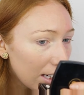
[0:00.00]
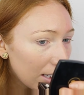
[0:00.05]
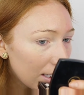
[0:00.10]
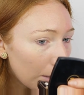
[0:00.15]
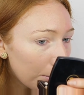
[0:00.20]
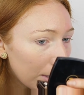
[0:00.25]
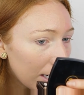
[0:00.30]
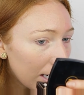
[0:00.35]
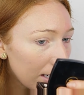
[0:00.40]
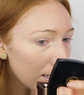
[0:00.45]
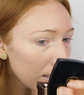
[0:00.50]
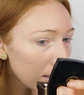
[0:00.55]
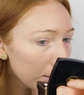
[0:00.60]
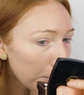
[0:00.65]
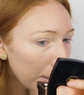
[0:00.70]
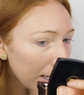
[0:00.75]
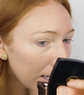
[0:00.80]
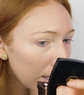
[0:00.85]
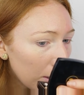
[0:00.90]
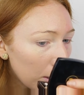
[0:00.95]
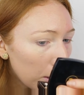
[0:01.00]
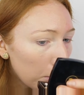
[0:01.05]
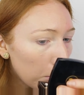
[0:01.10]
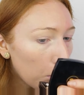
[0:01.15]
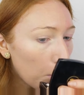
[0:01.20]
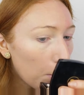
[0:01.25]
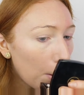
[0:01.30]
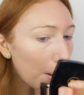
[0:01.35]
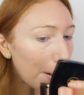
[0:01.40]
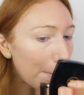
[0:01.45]
Now it is picking up
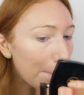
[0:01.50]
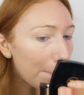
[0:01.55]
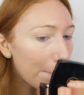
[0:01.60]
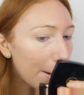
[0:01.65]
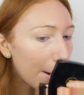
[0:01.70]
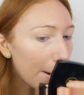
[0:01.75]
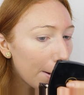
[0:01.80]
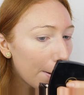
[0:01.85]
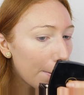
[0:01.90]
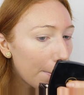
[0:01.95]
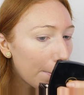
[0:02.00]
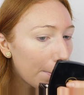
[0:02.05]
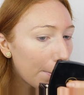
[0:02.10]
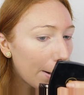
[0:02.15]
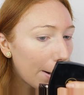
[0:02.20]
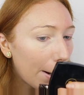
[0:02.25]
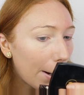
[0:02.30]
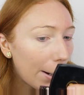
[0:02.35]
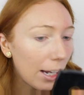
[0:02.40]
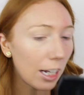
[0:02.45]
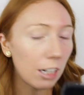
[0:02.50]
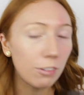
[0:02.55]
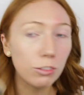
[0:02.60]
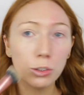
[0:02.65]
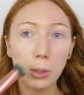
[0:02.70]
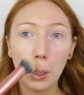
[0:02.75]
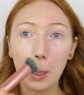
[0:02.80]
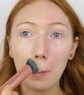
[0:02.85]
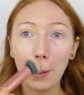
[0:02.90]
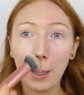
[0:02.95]
quite a bit where I have
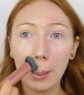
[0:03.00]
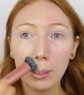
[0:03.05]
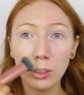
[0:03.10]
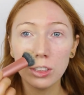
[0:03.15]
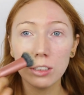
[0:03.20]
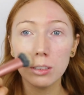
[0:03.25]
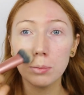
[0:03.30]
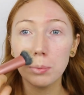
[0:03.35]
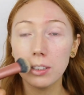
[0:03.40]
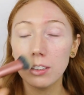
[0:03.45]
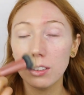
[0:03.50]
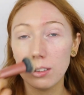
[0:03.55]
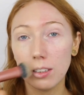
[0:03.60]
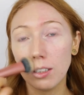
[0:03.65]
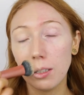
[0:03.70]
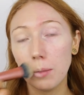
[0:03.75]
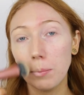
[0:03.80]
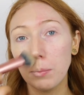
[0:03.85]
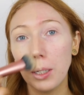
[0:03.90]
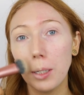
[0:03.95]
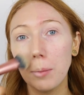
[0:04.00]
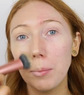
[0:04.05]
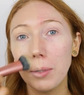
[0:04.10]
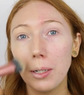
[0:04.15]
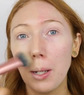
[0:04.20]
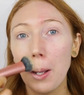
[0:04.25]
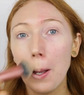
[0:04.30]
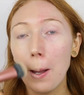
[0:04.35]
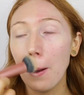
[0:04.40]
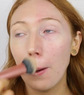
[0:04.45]
dry patches, because at the
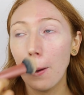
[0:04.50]
moment